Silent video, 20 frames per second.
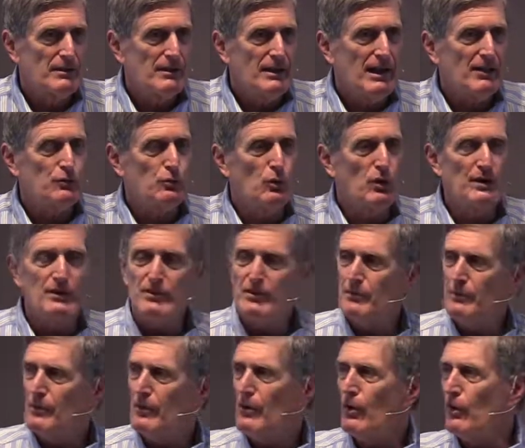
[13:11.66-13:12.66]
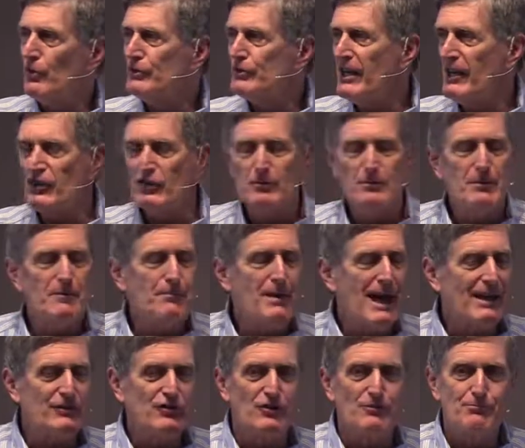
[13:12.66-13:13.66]
As one Old Testament
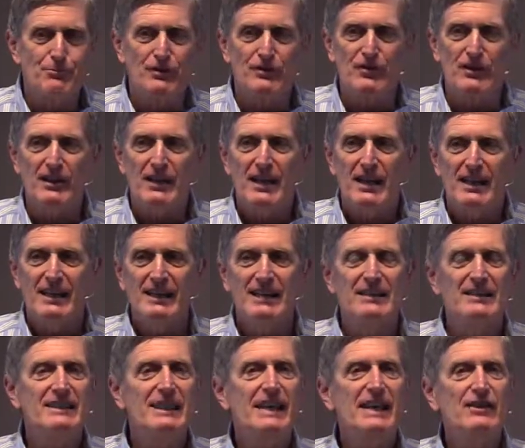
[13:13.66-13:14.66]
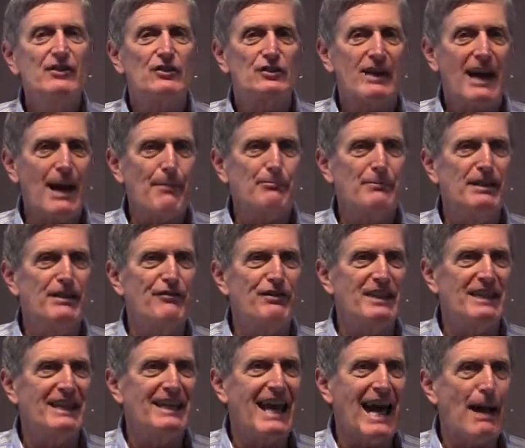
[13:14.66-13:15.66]
passage puts it, he leads
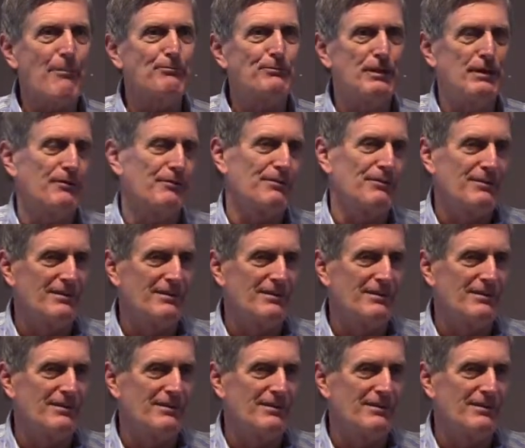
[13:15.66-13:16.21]
captivity captive.